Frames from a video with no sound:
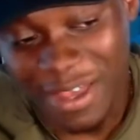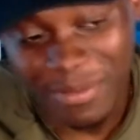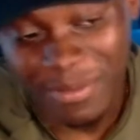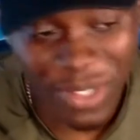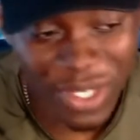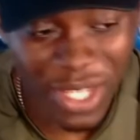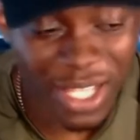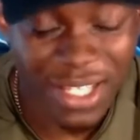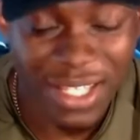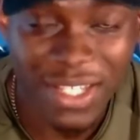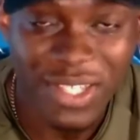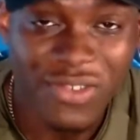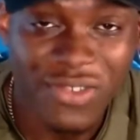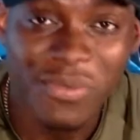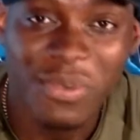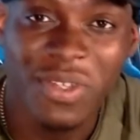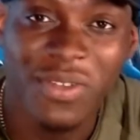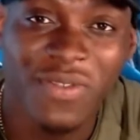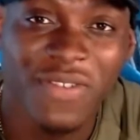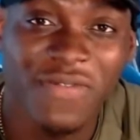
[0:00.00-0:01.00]
Check the
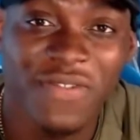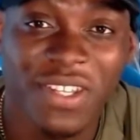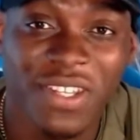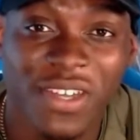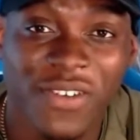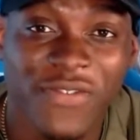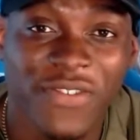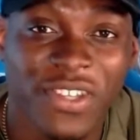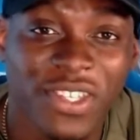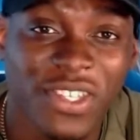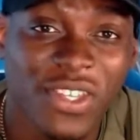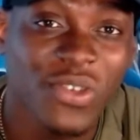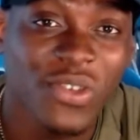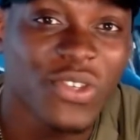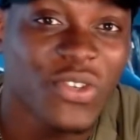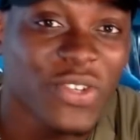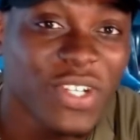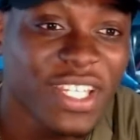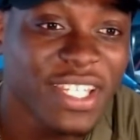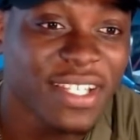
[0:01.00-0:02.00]
description of the video for the
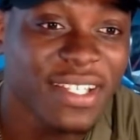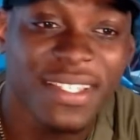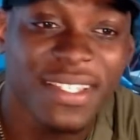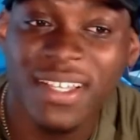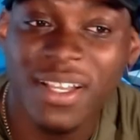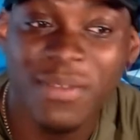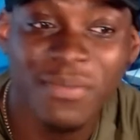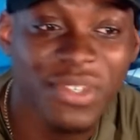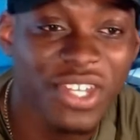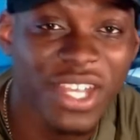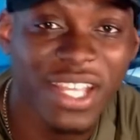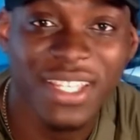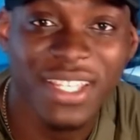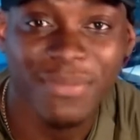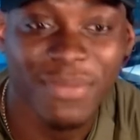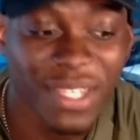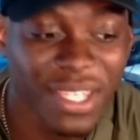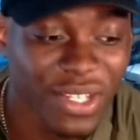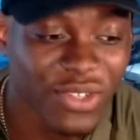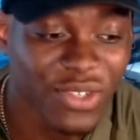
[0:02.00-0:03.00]
social links. Come chat to
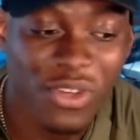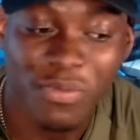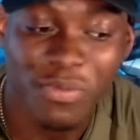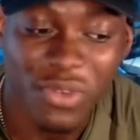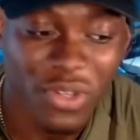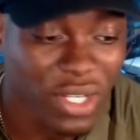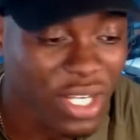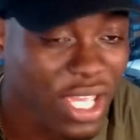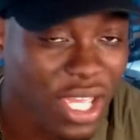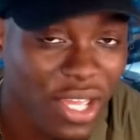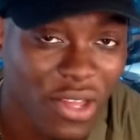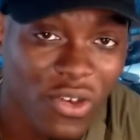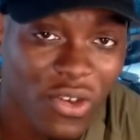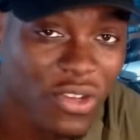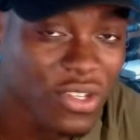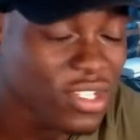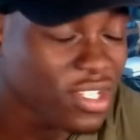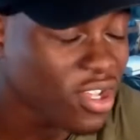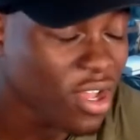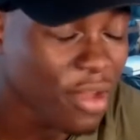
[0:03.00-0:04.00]
me, join me on there, or
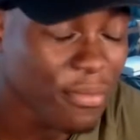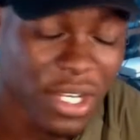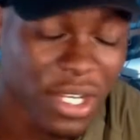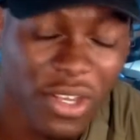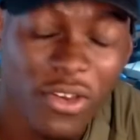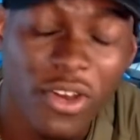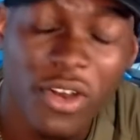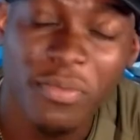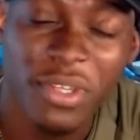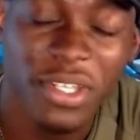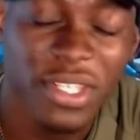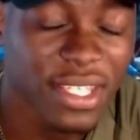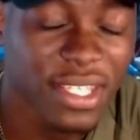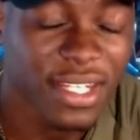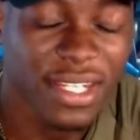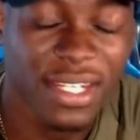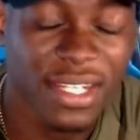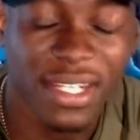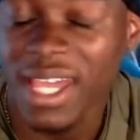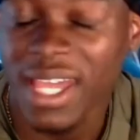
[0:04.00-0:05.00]
just come in the comments
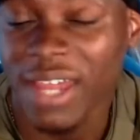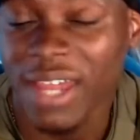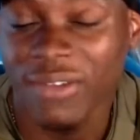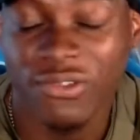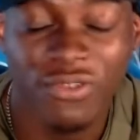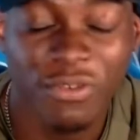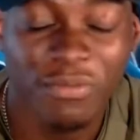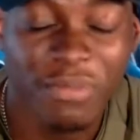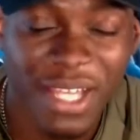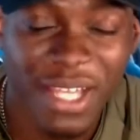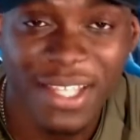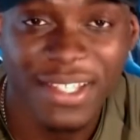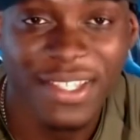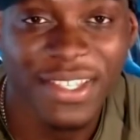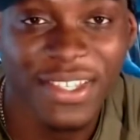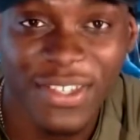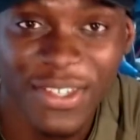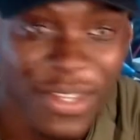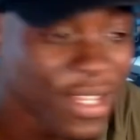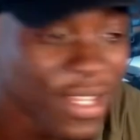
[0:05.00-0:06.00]
and I will reply to
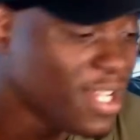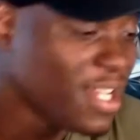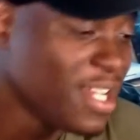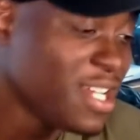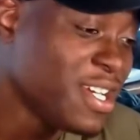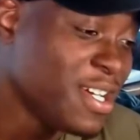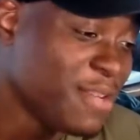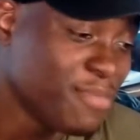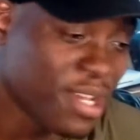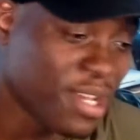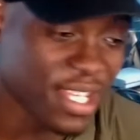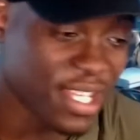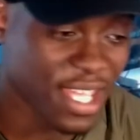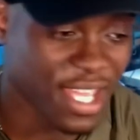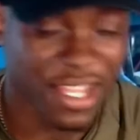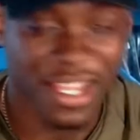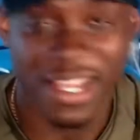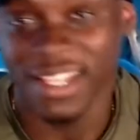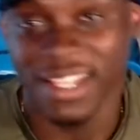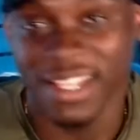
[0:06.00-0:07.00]
you. But yeah,
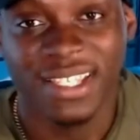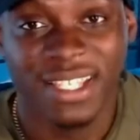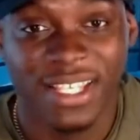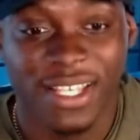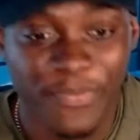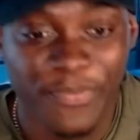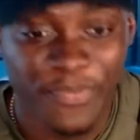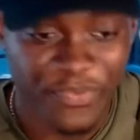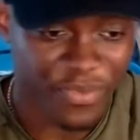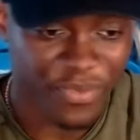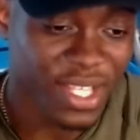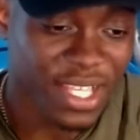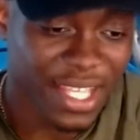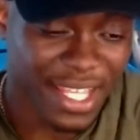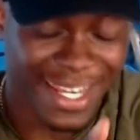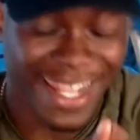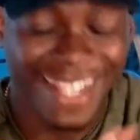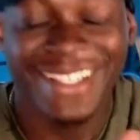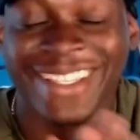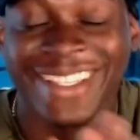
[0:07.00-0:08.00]
guys,
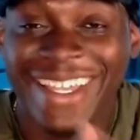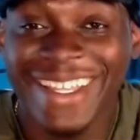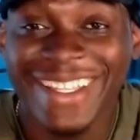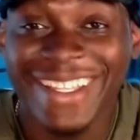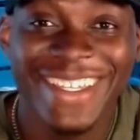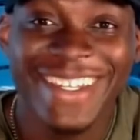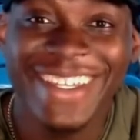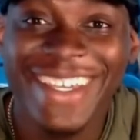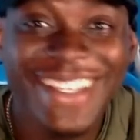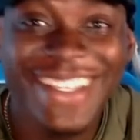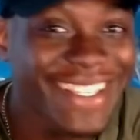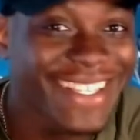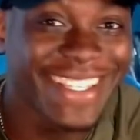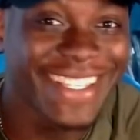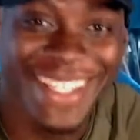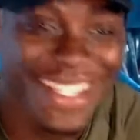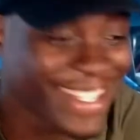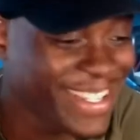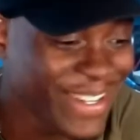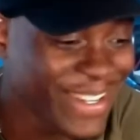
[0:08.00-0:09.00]
let's get into this.
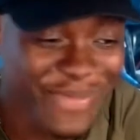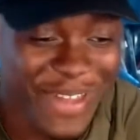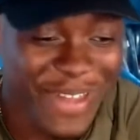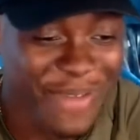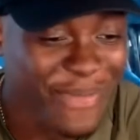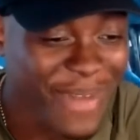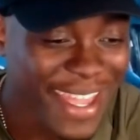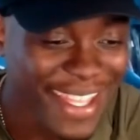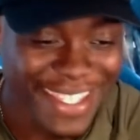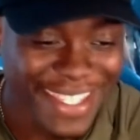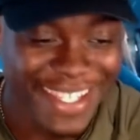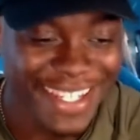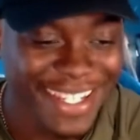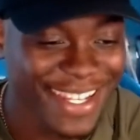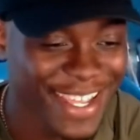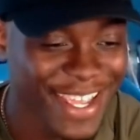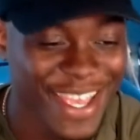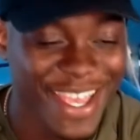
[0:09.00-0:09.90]
It's going to be amazing.